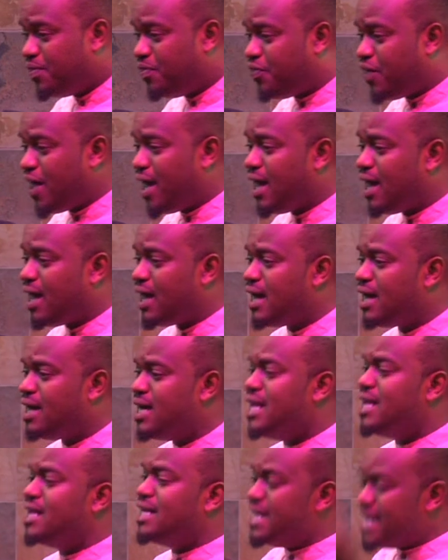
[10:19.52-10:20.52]
the
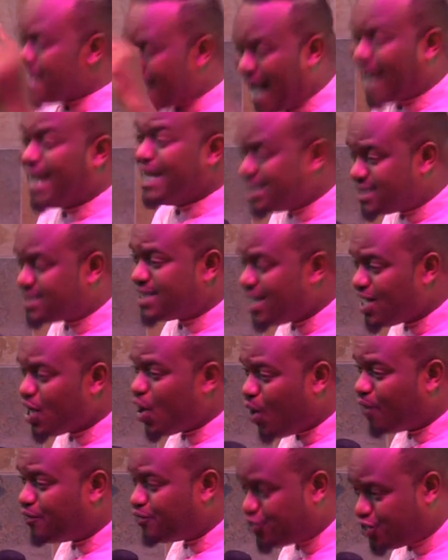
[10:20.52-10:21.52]
reality
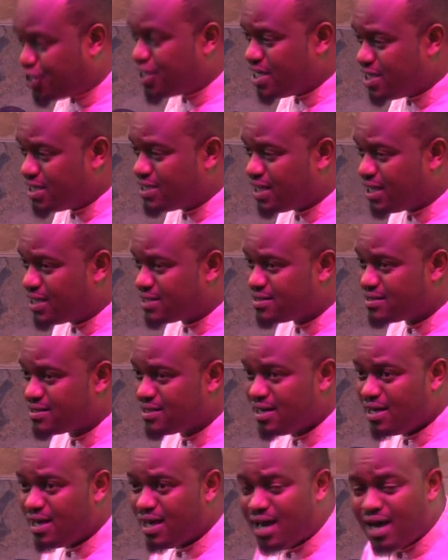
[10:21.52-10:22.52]
of Jesus
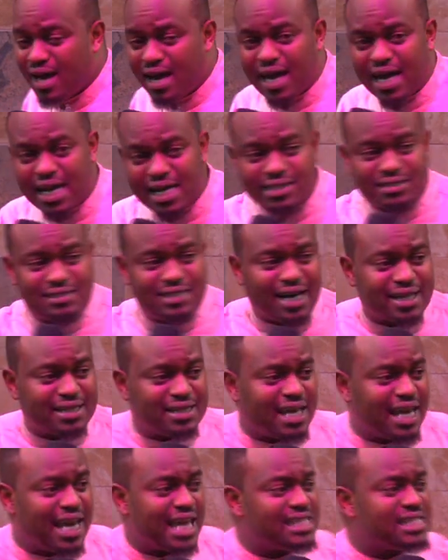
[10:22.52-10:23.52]
is that
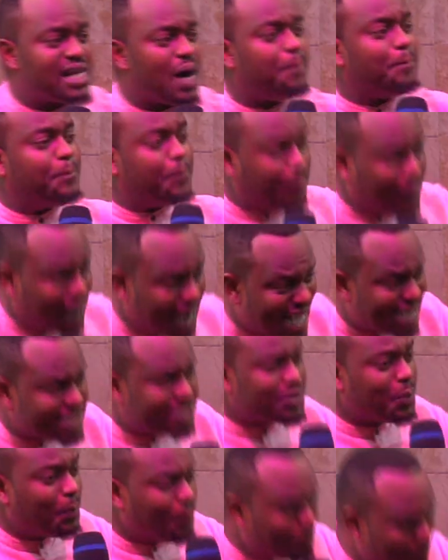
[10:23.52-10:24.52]
there is a
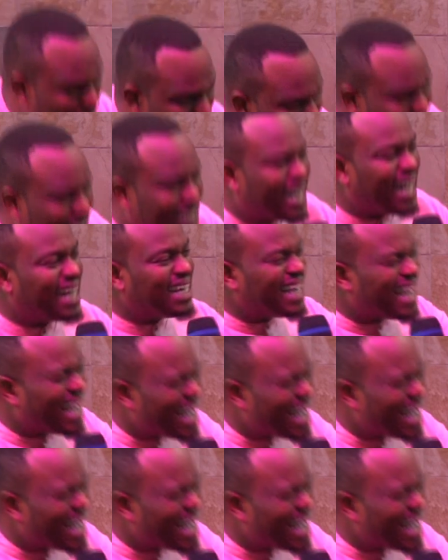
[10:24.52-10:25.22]
place men can